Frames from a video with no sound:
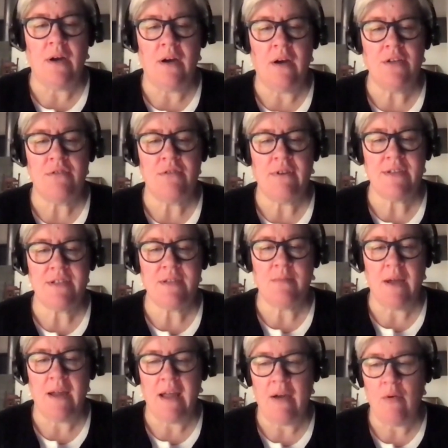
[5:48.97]

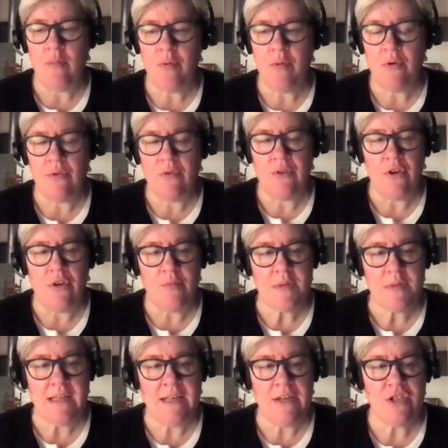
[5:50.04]
underestimate how important
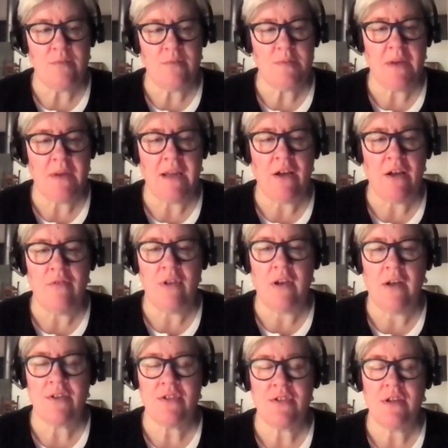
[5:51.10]
Europe's leadership's been over the
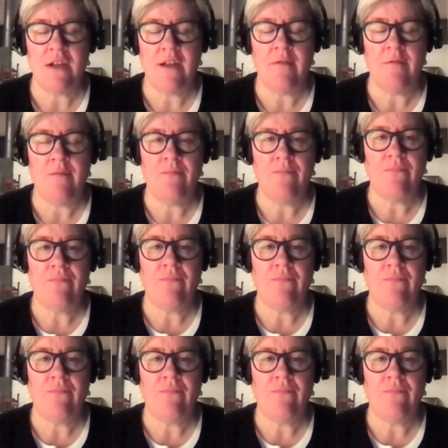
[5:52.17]
last year.